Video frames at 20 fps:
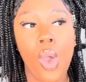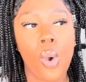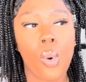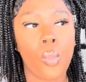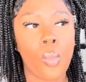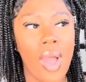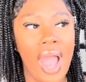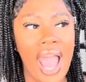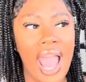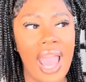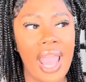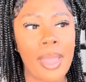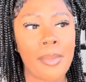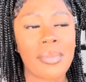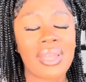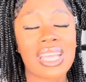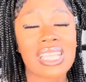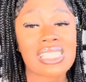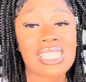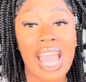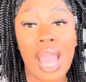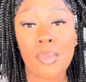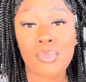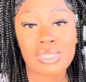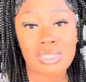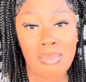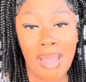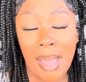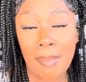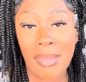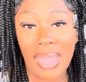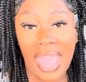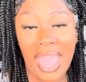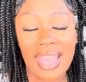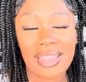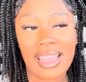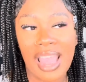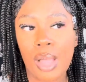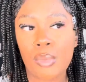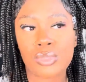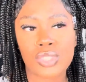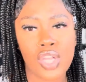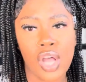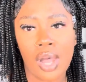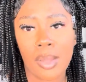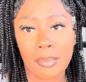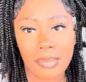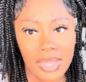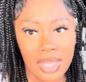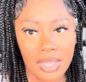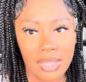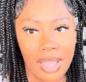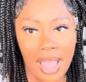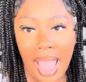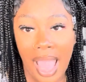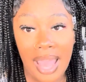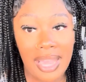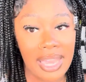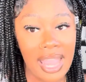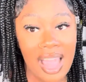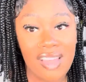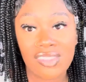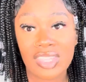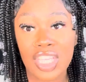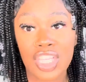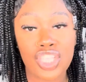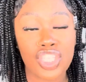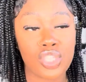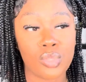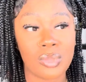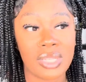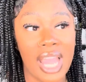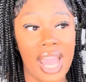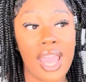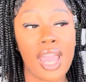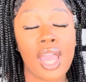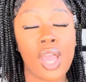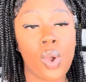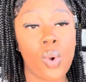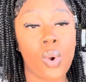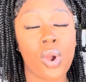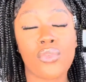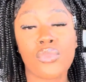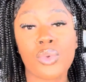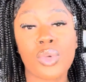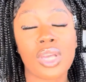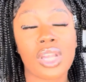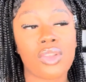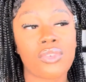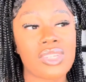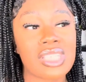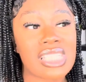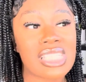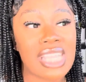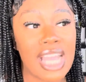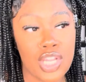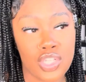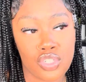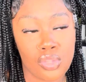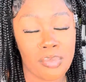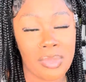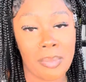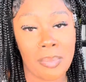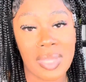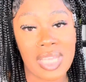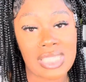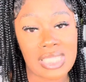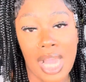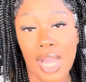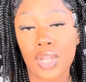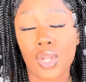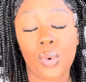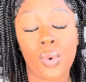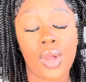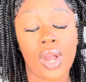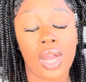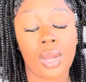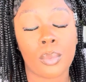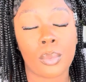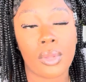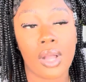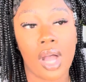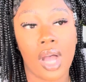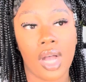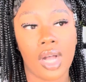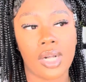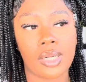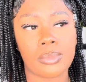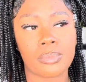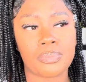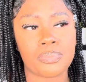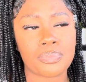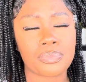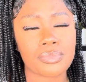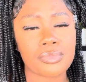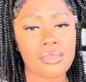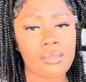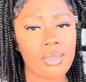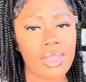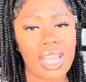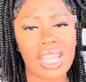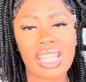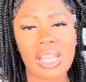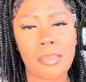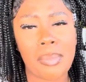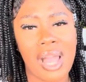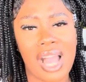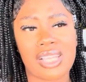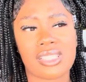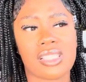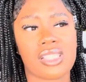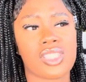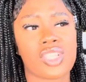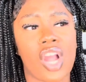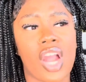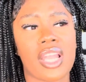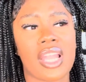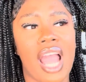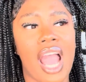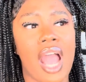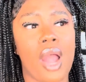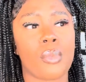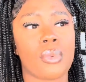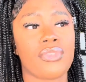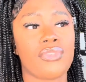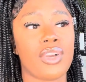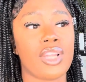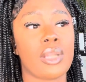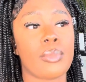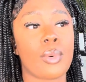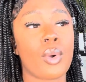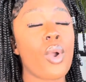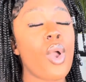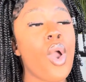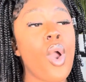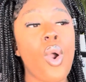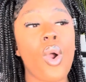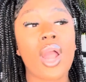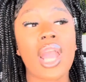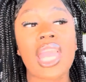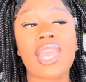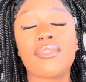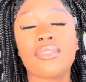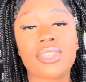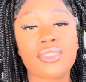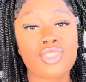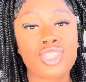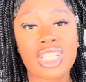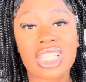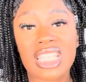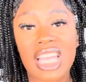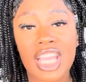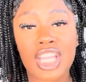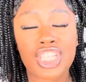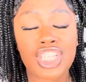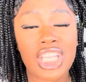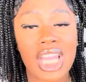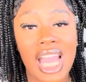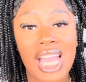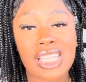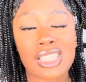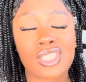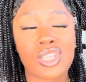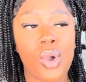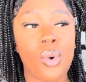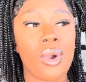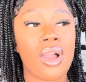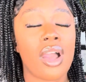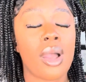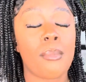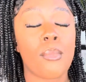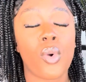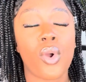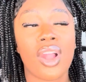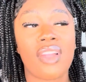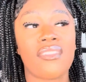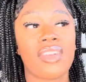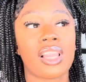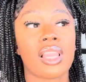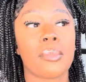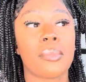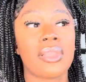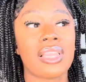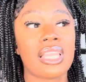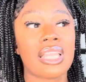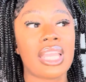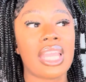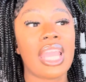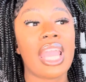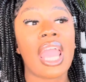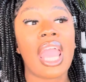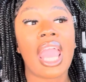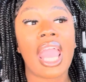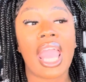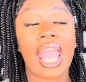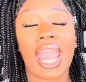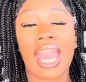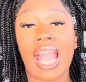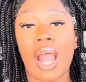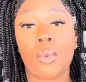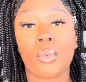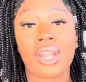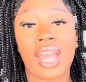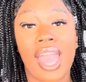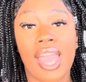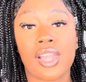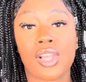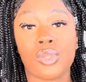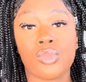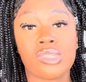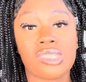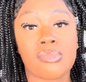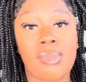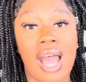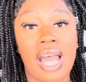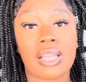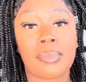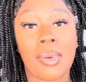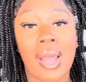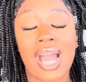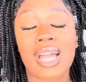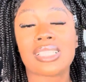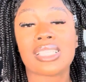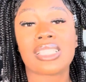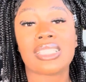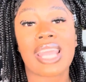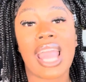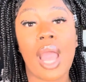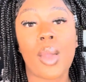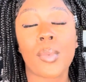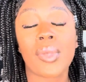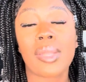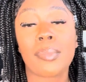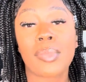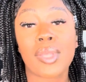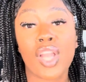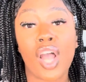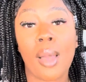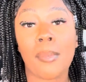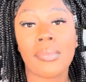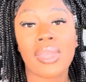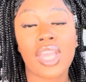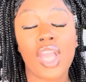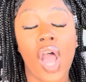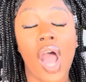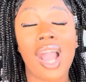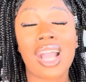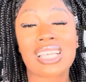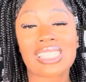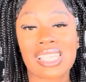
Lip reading: Why? Because that was my bad. That was on me. I didn't have an issue with that. Or you could have rescheduled me, because I know her deposits are non-refundable. Or even if she says she has no more availability and I would have had to lose my deposit, that would have been on me, y'all, because